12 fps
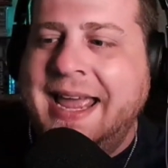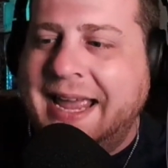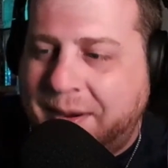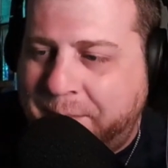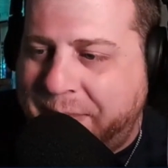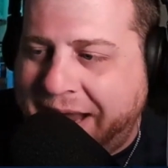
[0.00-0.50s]

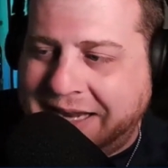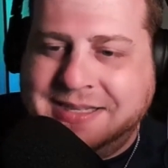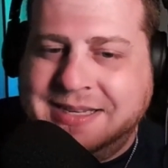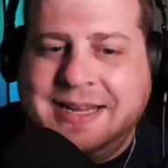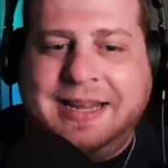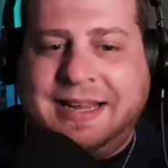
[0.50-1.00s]
at-bats
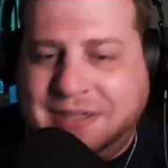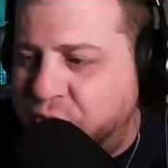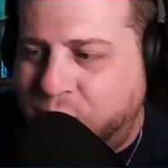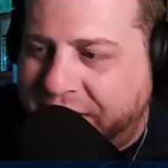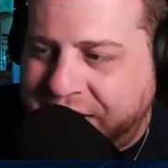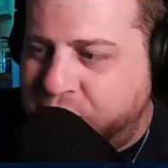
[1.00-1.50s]
in
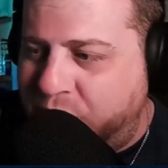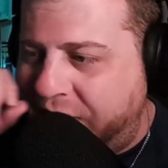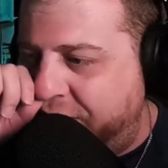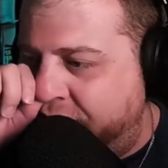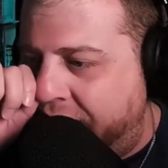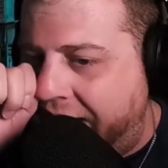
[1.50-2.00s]

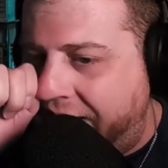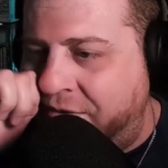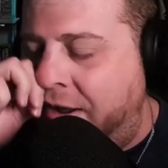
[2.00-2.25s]
2025.